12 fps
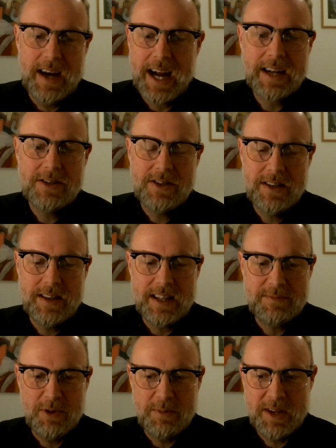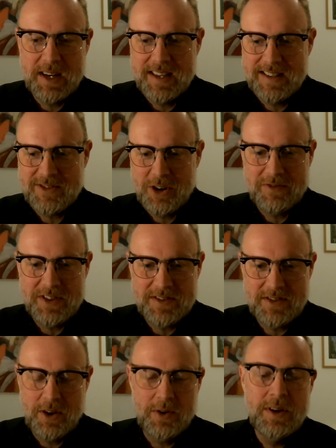actually that's probably a disservice
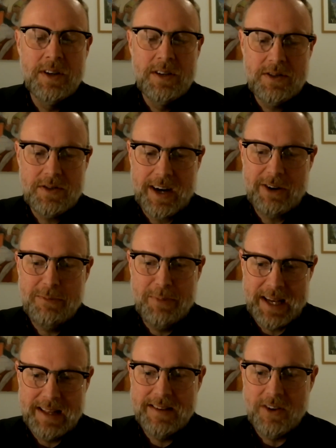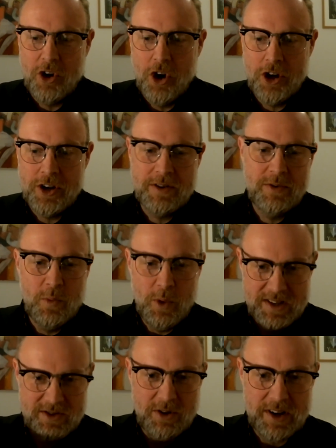so try to build on
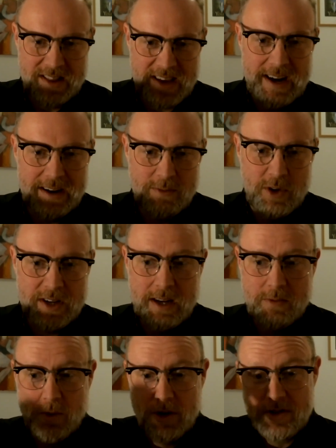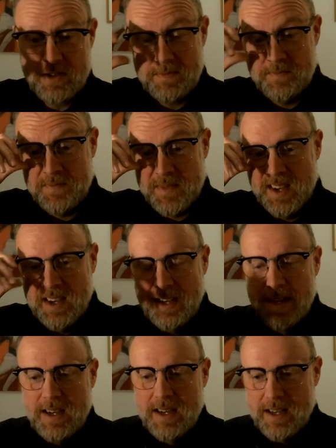what's already there and what kind of works
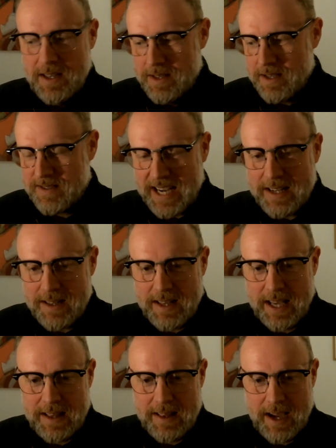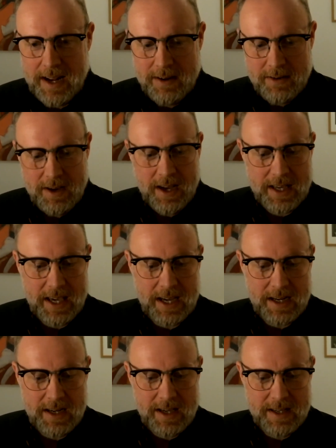the second thing then
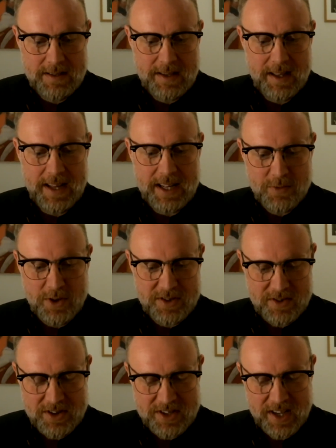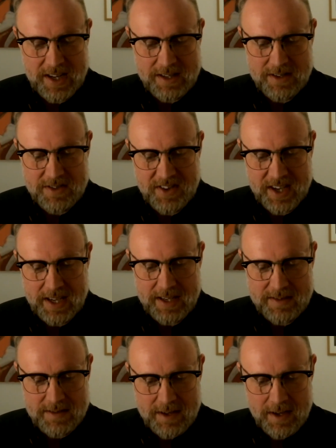again is and that's where it starts to get interesting
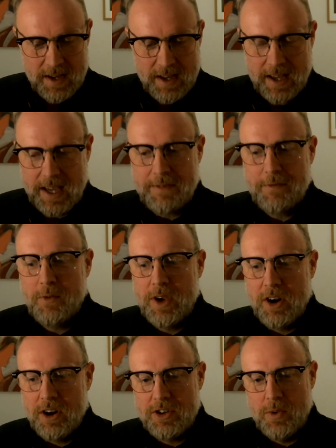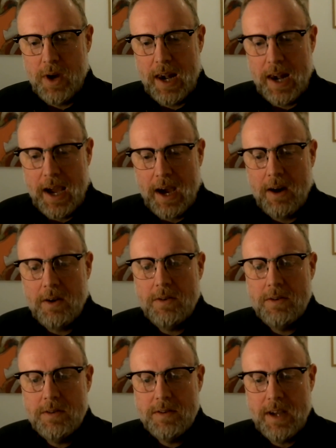is if we are to
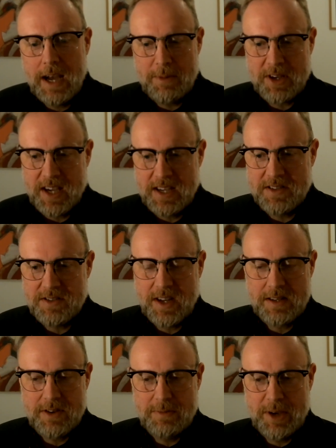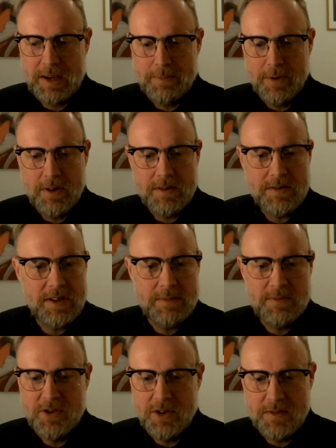allow application centric people some
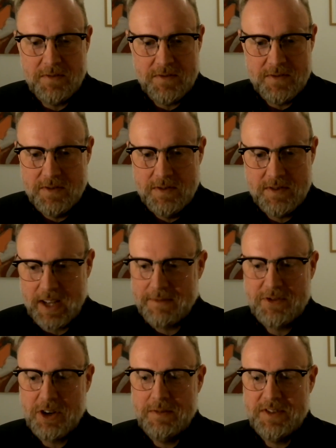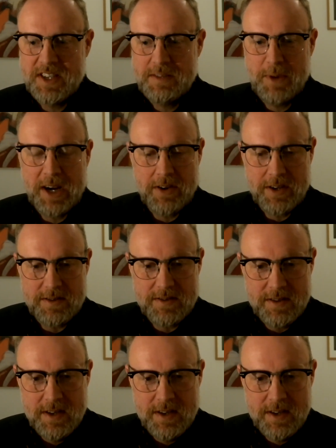sort of self service experience